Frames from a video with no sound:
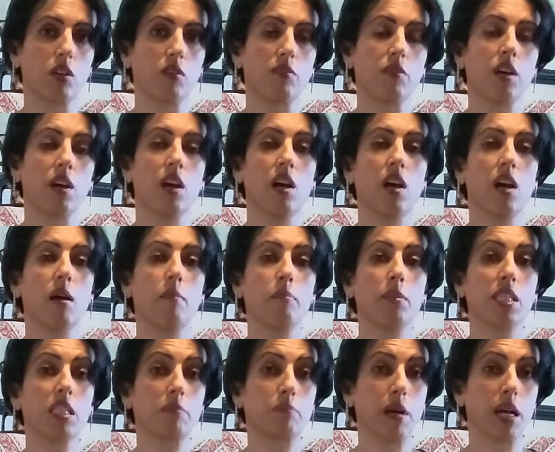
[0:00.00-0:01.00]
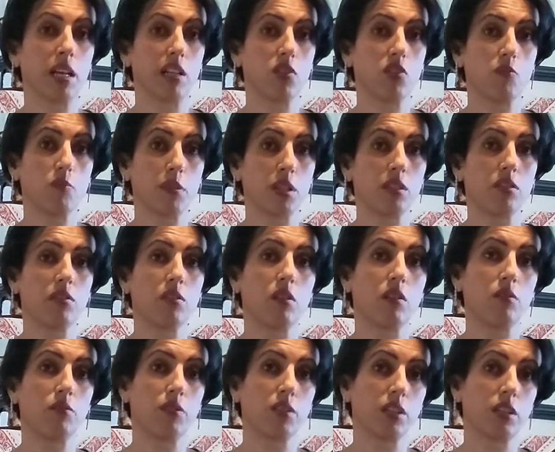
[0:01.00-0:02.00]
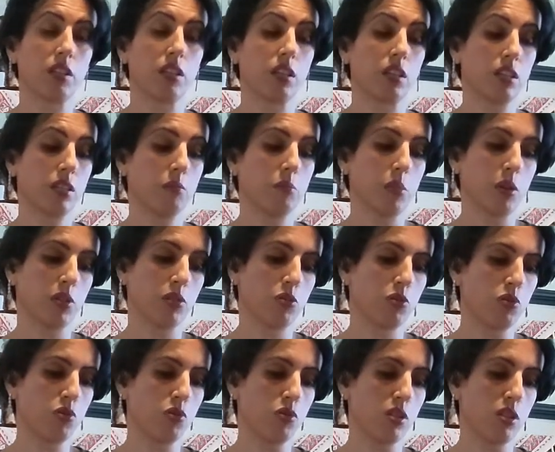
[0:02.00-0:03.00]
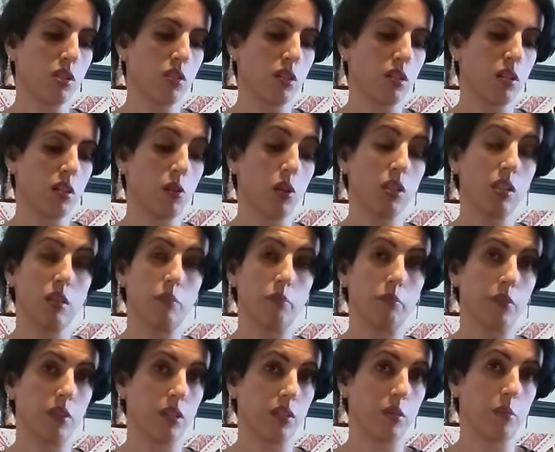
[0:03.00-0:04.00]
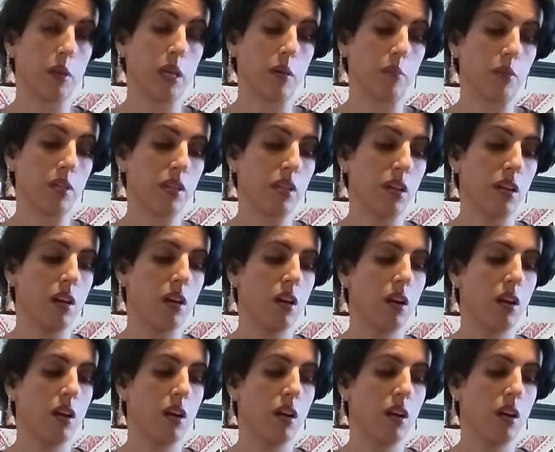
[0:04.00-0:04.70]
of mismanagement of the kid, but usually on the baby,